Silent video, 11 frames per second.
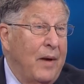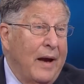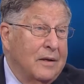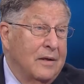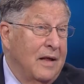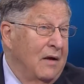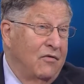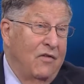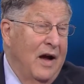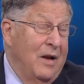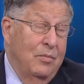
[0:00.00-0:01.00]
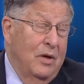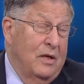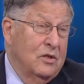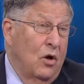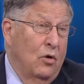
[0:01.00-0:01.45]
back to that, fine. But
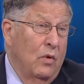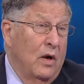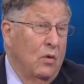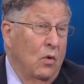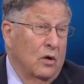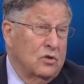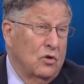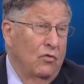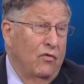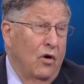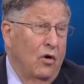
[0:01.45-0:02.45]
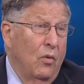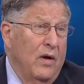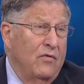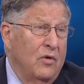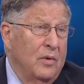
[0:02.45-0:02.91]
he's already walked so far
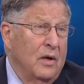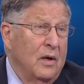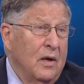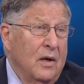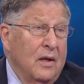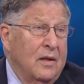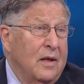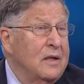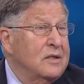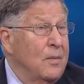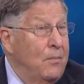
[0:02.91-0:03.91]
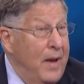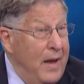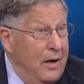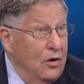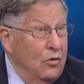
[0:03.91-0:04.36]
away from it that it's a
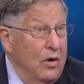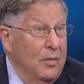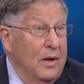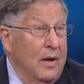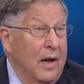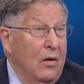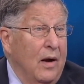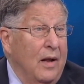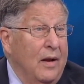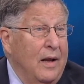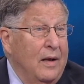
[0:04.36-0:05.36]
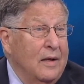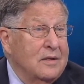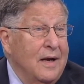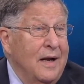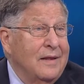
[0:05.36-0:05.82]
bad agreement agreement now. And, and
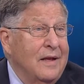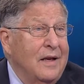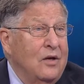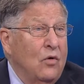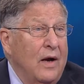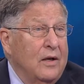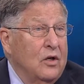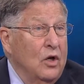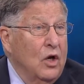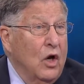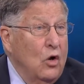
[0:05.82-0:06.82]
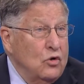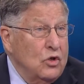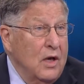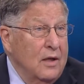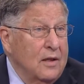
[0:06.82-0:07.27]
it's not that he tried to
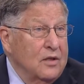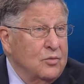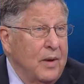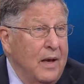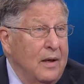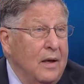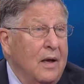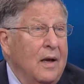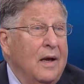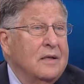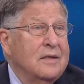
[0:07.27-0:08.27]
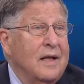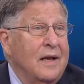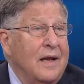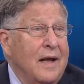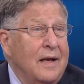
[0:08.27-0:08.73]
negotiate that's bad, it's
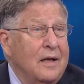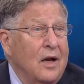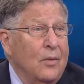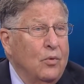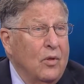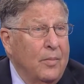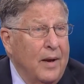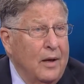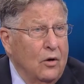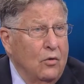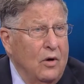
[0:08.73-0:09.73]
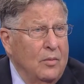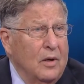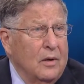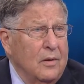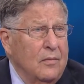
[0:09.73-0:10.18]
that he ended up with a bad
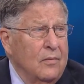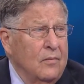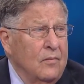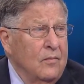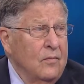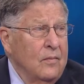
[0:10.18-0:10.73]
agreement. What, what makes it